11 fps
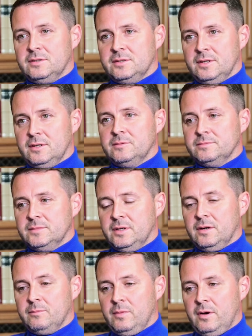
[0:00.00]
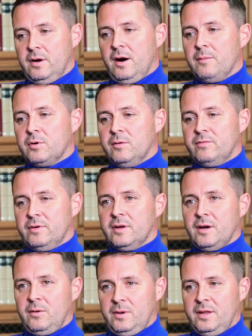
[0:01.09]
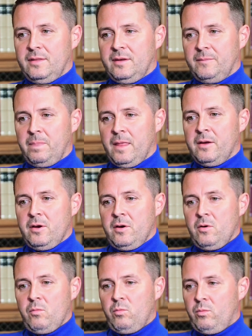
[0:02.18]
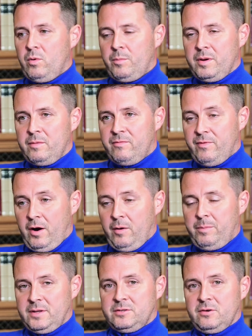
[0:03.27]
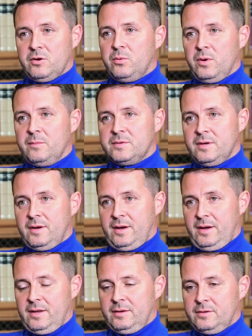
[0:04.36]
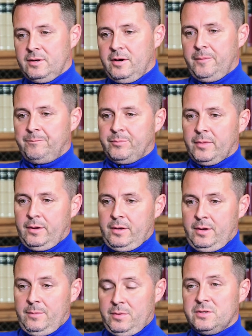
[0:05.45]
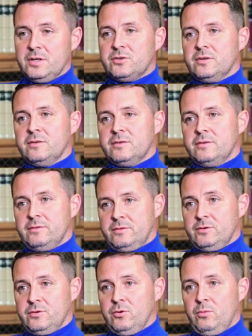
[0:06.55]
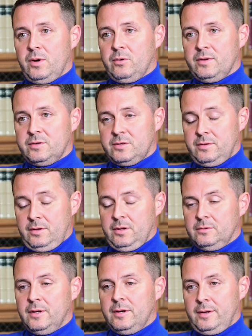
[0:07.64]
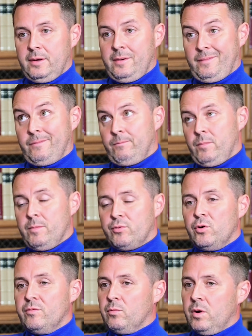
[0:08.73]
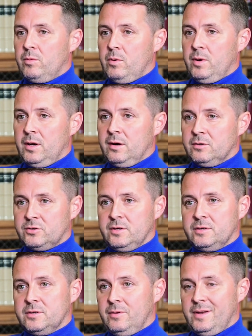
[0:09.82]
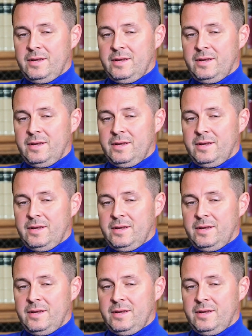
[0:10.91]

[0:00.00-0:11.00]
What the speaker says: So, yeah, I'm confident going in that we'll be far better equipped and positioned to do well this, improve on where we were last year. So